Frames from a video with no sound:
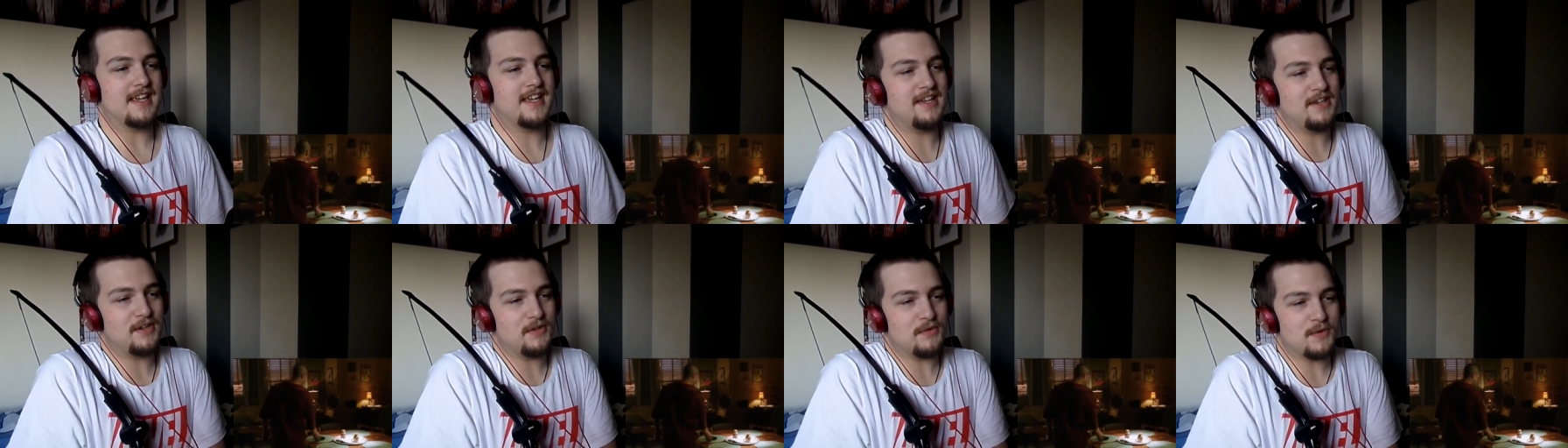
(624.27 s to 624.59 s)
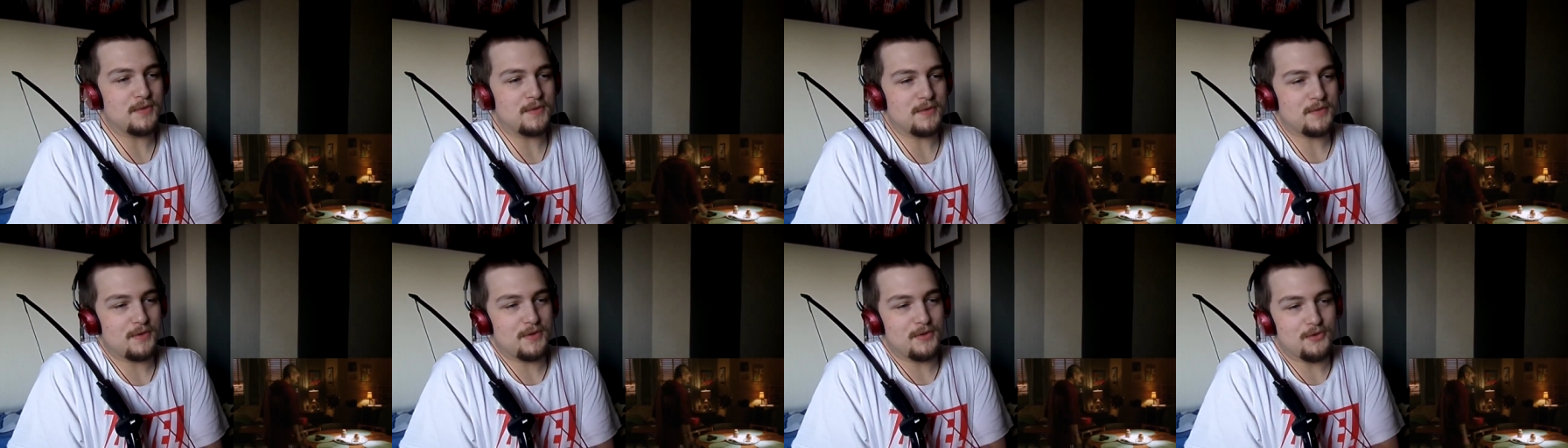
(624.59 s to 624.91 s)
he
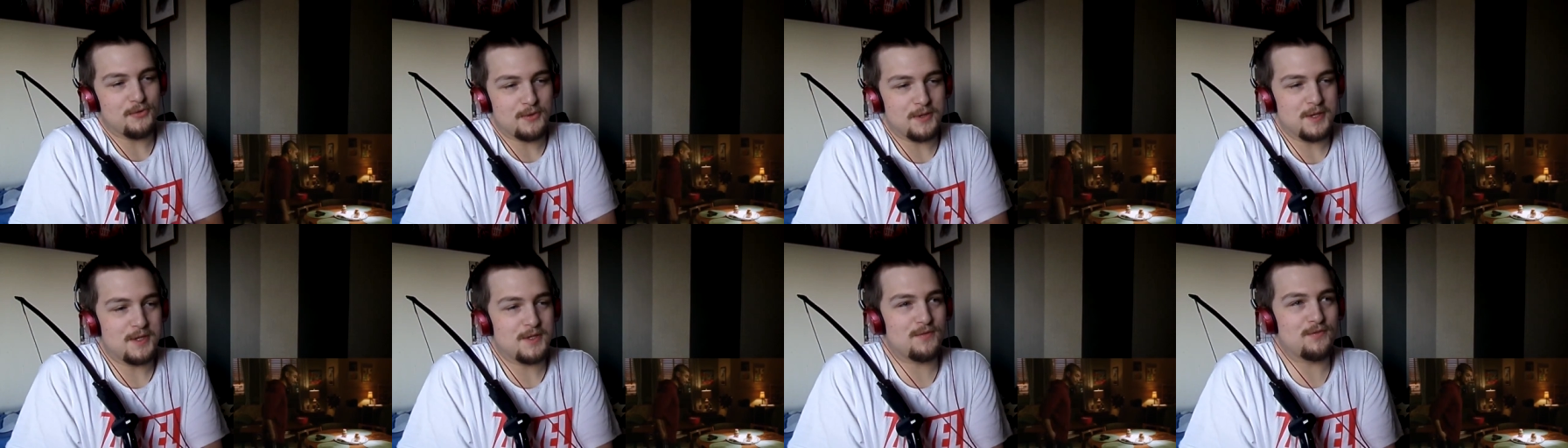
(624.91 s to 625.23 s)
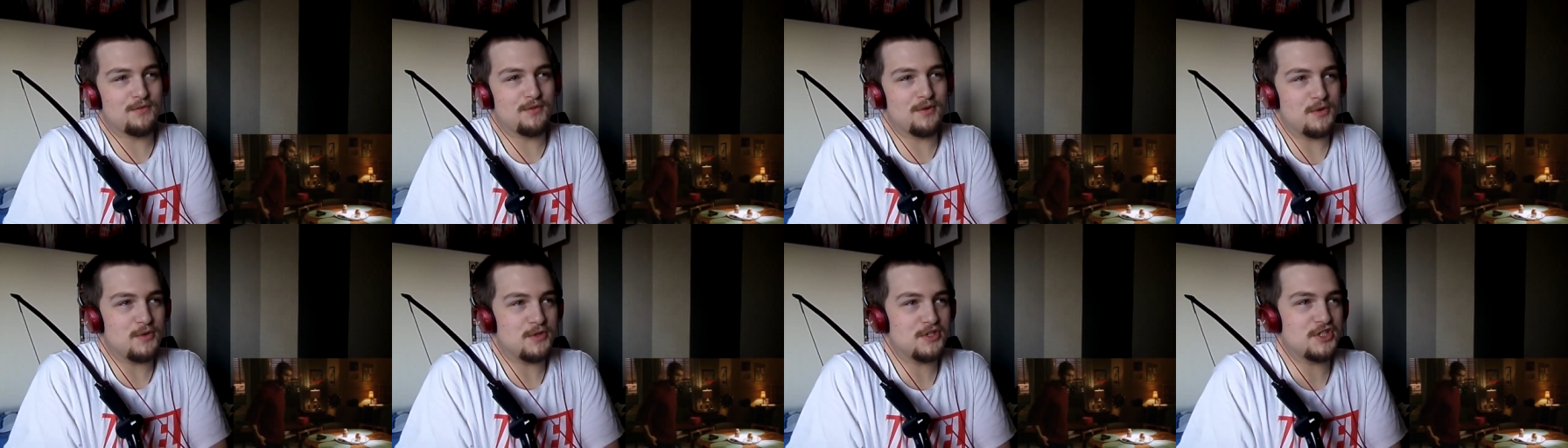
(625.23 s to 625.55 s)
always
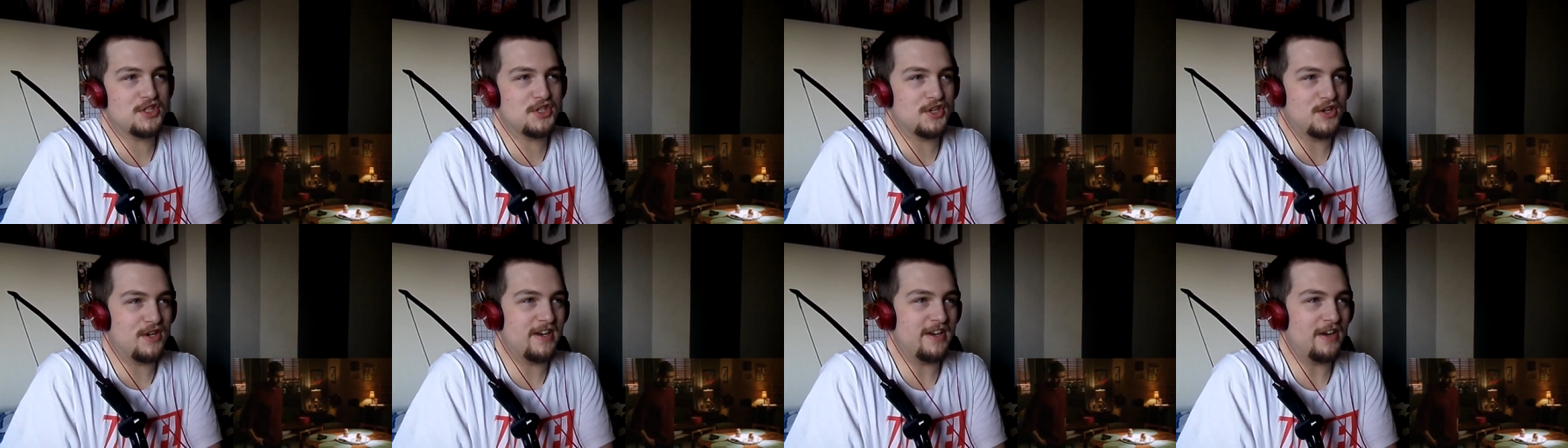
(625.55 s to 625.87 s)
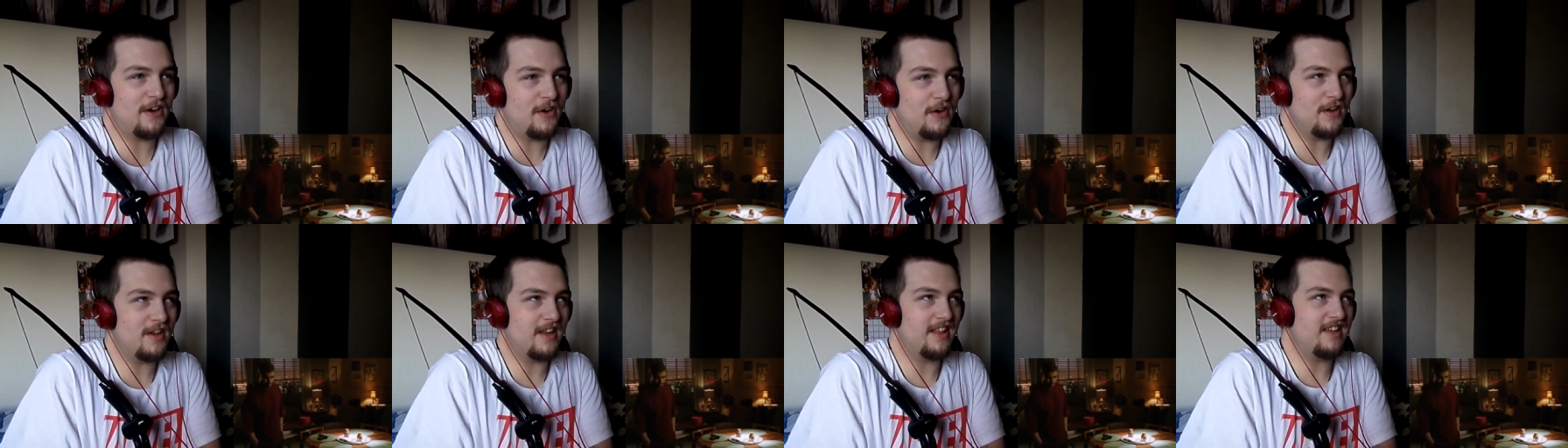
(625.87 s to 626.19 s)
threw a shot
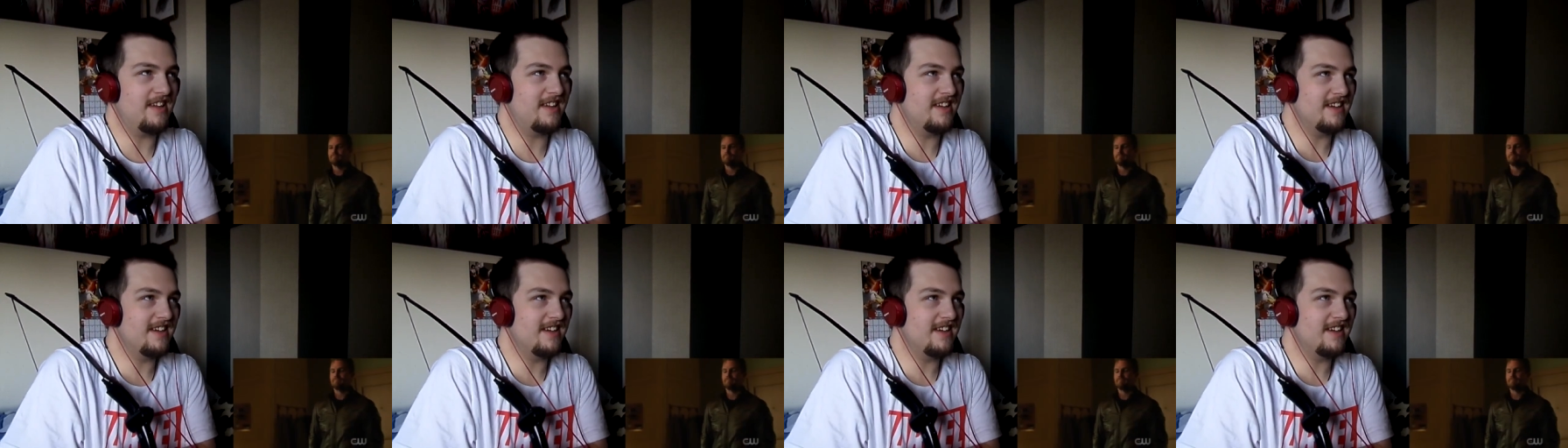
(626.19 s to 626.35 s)
at Ollie.